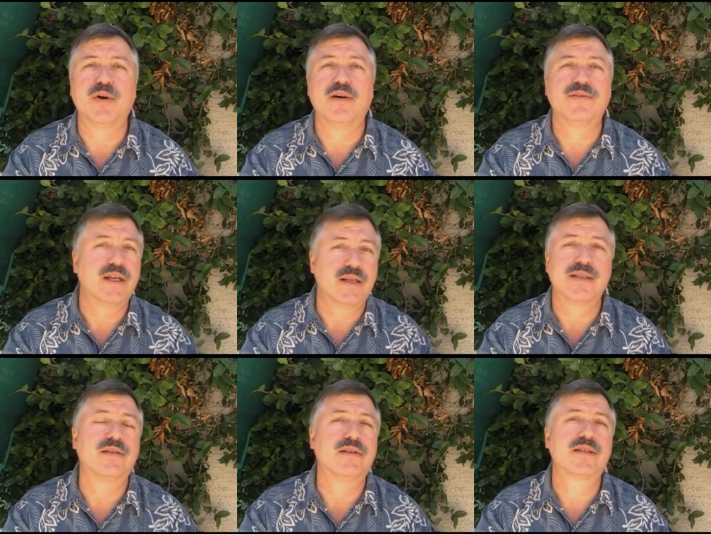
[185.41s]
off
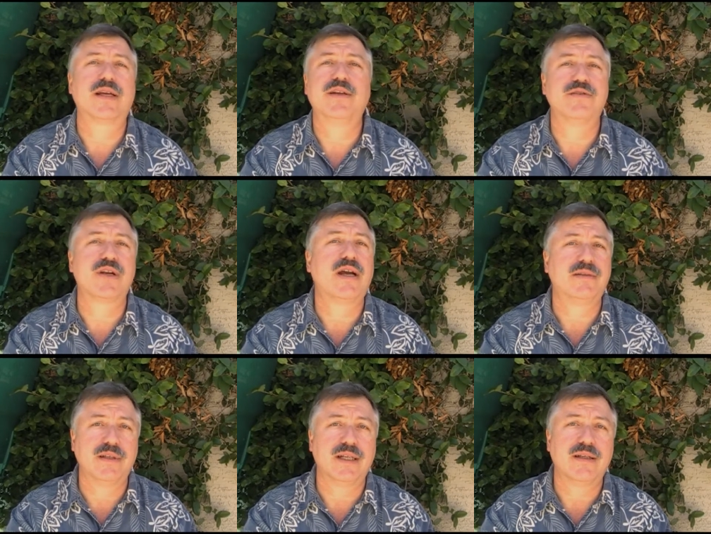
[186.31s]
unless it looks like your
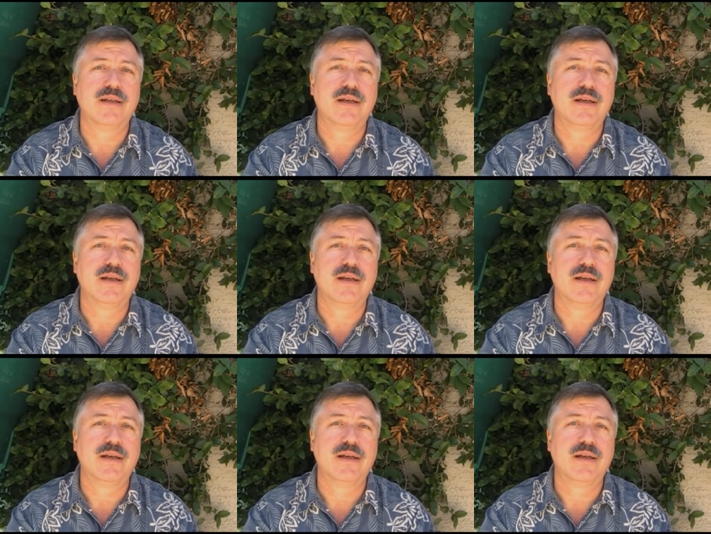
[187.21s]
child did it.